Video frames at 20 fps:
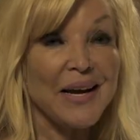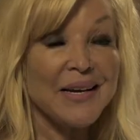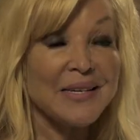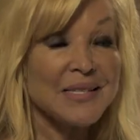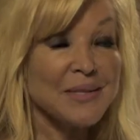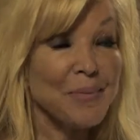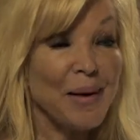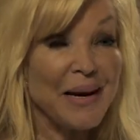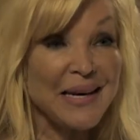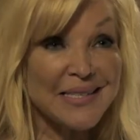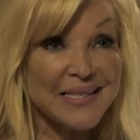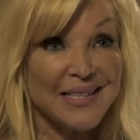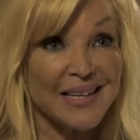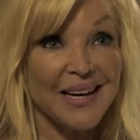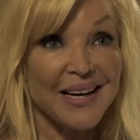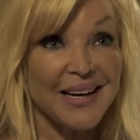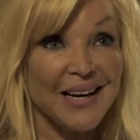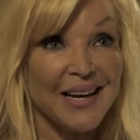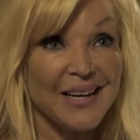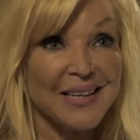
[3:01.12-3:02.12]
He's
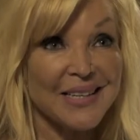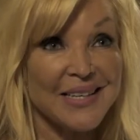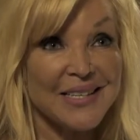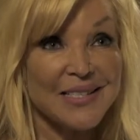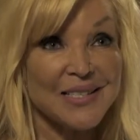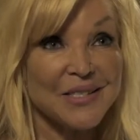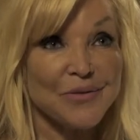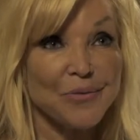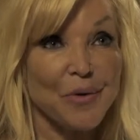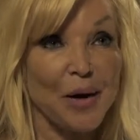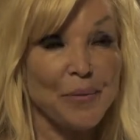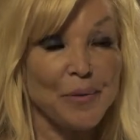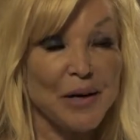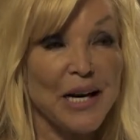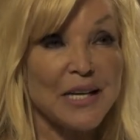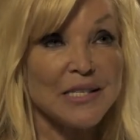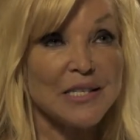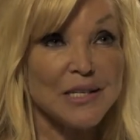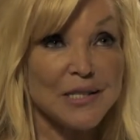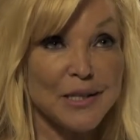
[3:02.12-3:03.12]
amazing. I
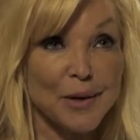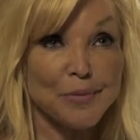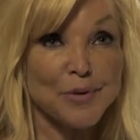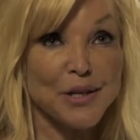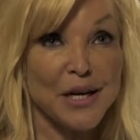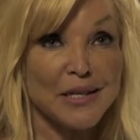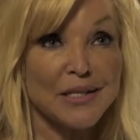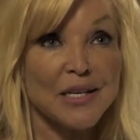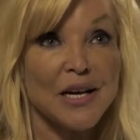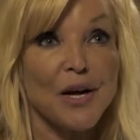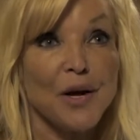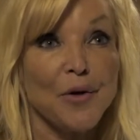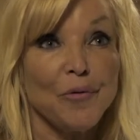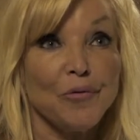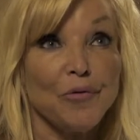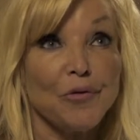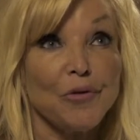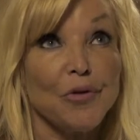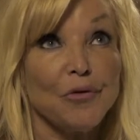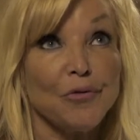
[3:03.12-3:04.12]
mean, as a subject,
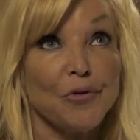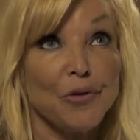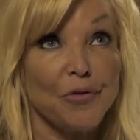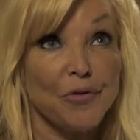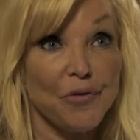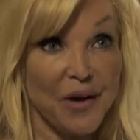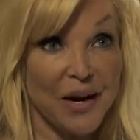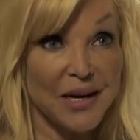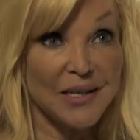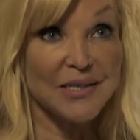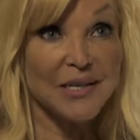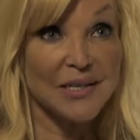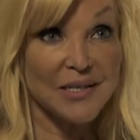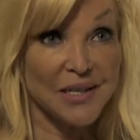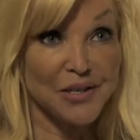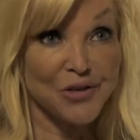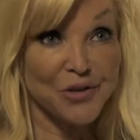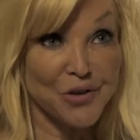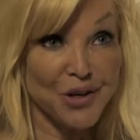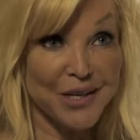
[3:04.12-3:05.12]
the face
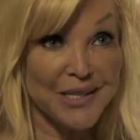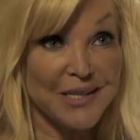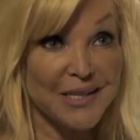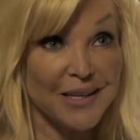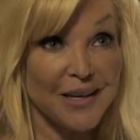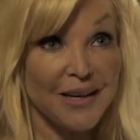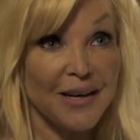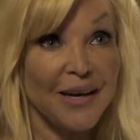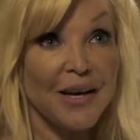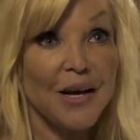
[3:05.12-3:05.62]
is interesting,